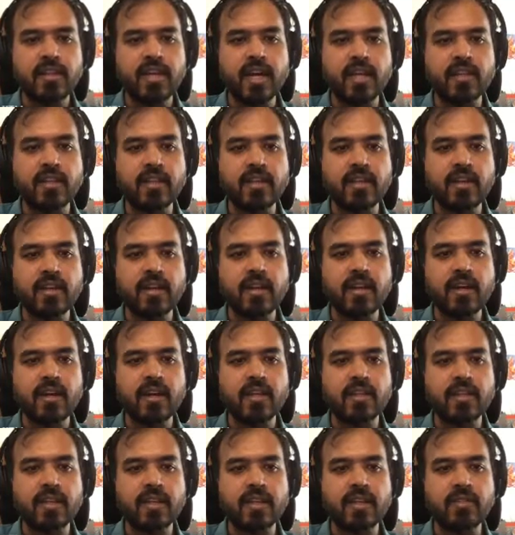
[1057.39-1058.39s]
So
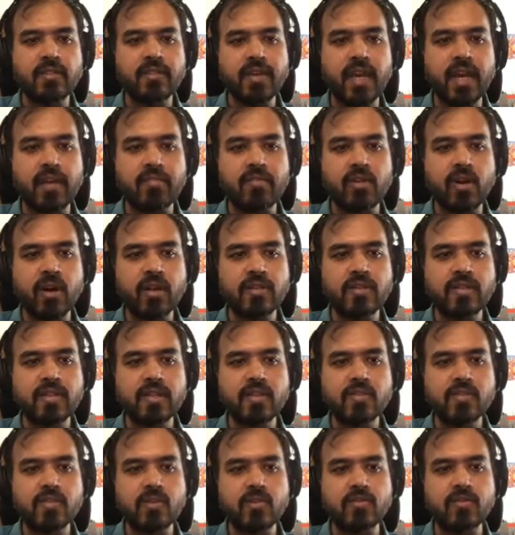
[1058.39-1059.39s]
tilde means
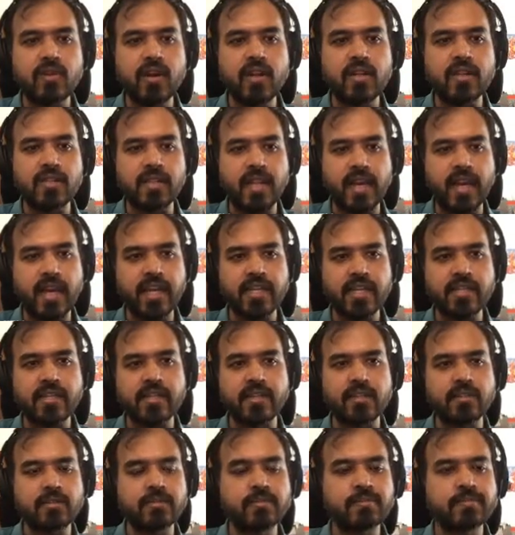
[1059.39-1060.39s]
negation. So let's
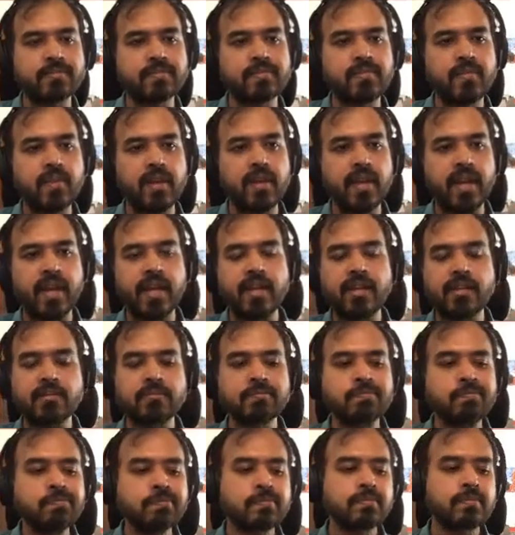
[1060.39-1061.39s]
and that is just a
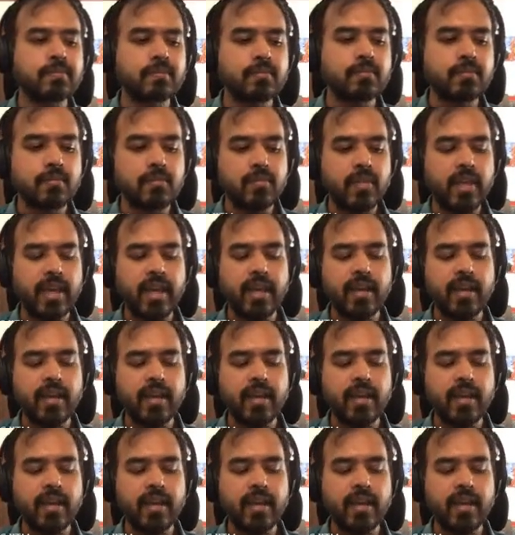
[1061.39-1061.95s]
syntactic sugar.